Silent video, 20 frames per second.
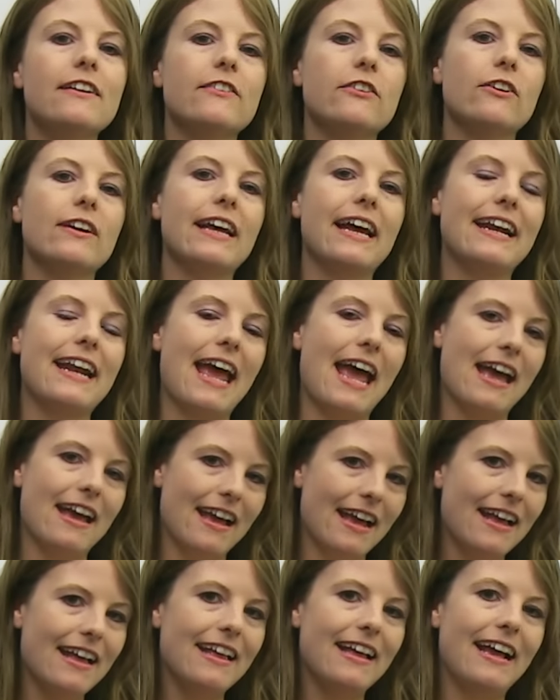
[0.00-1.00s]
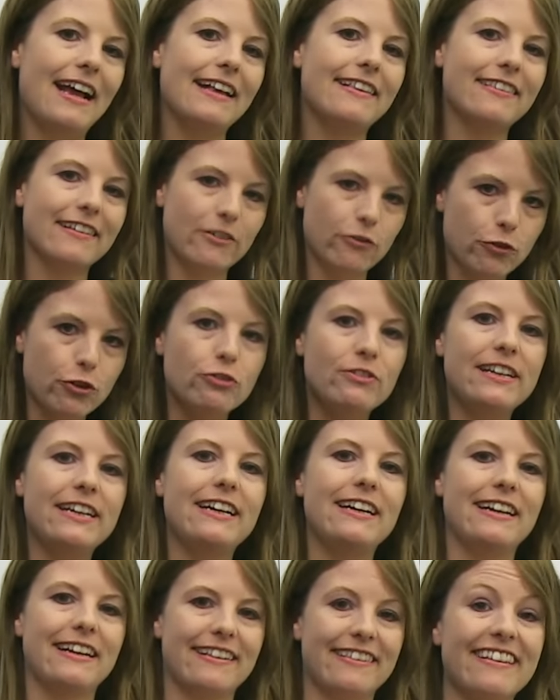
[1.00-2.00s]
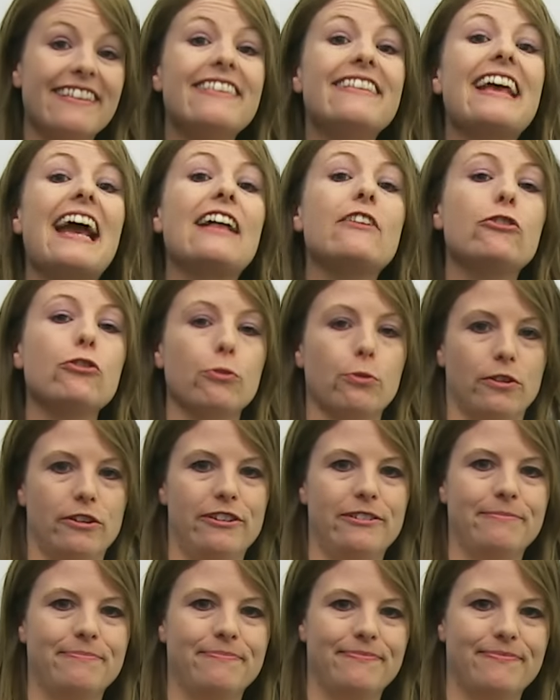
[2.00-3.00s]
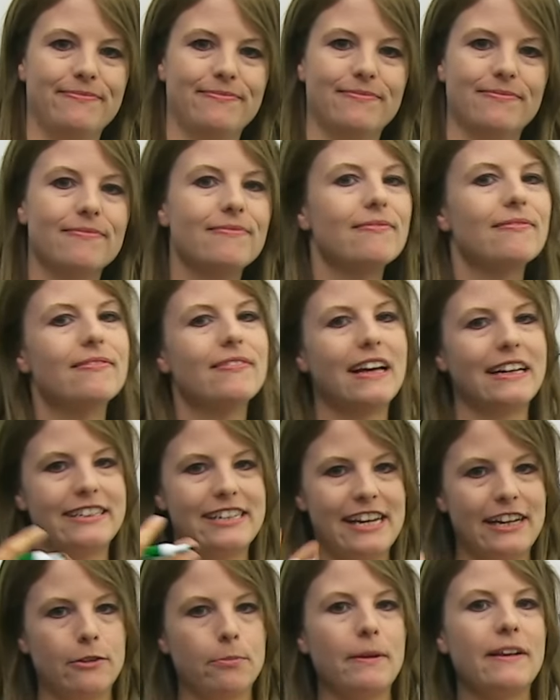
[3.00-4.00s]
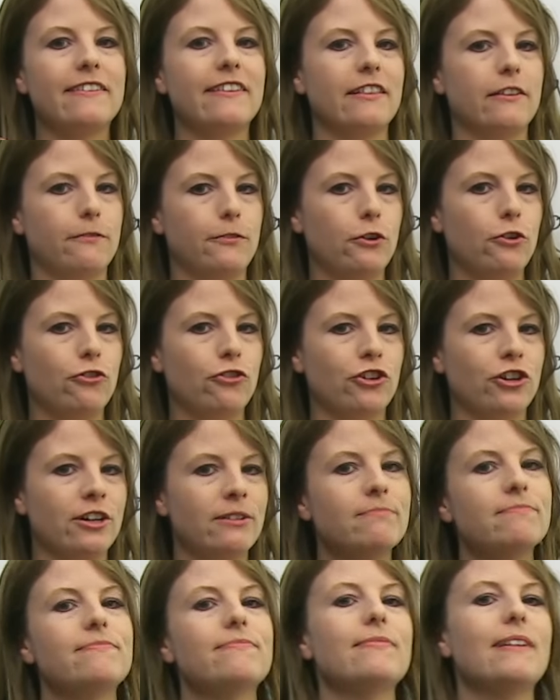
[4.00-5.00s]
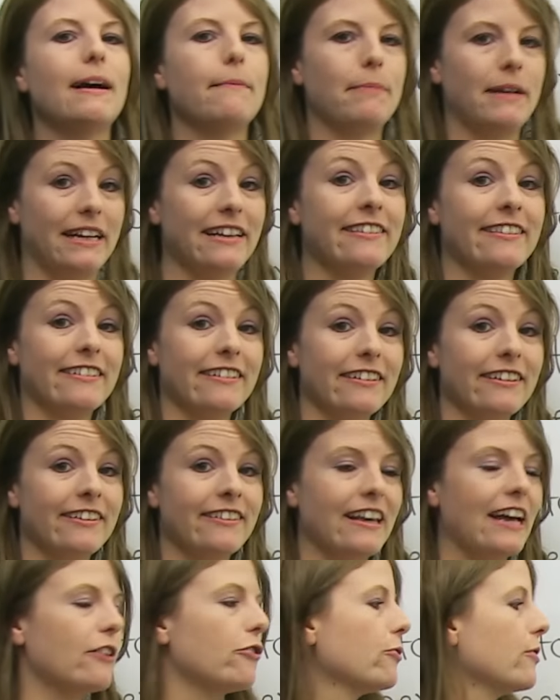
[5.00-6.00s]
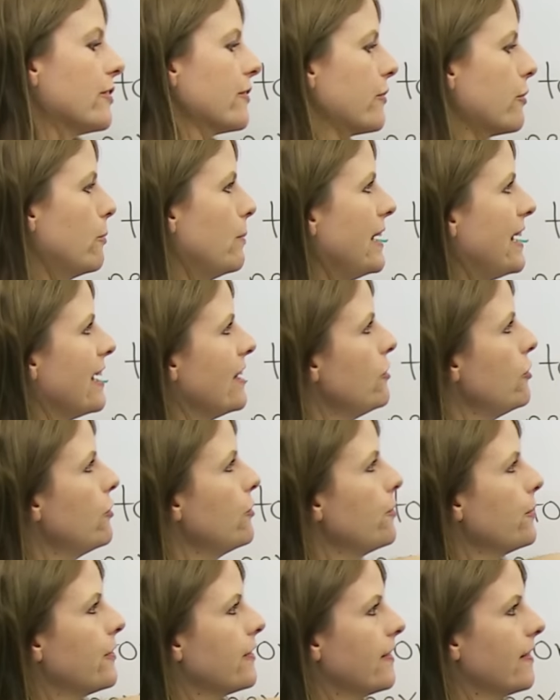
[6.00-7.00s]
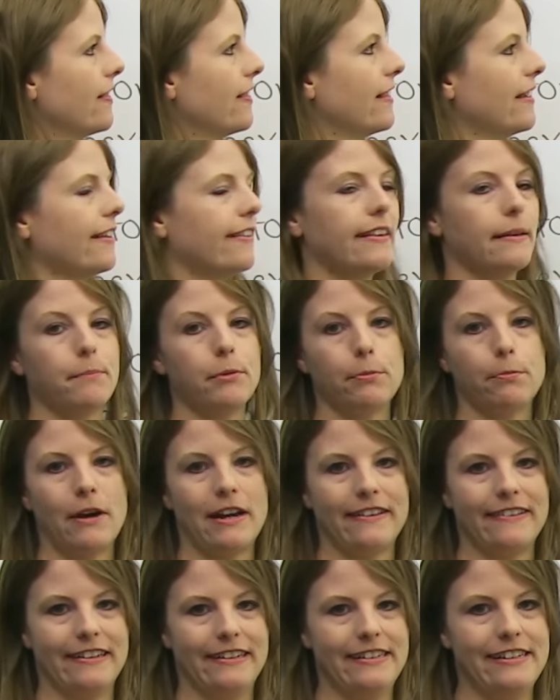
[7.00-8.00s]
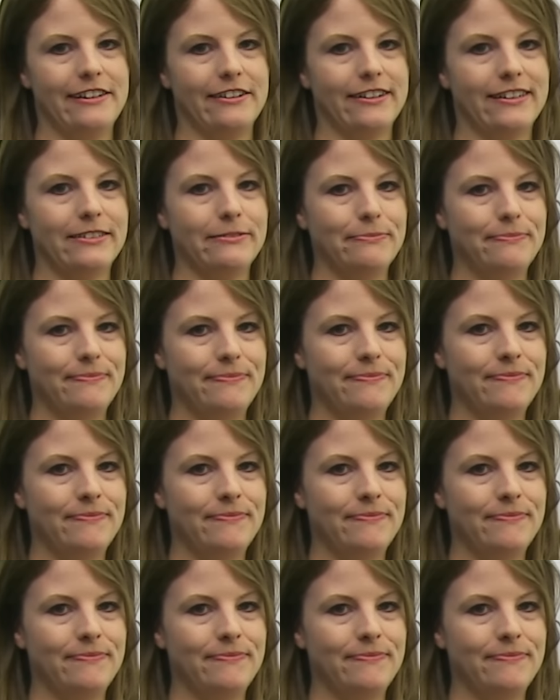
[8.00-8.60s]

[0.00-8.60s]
So again, it's a routine, it's a schedule that takes place in the future, but it's still a schedule, so we can use the simple present here.